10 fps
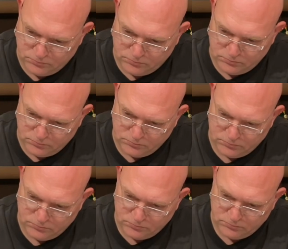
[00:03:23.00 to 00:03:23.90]

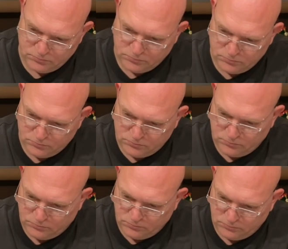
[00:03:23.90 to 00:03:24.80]

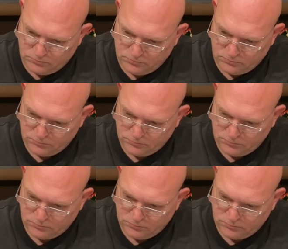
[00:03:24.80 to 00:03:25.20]
[no speech]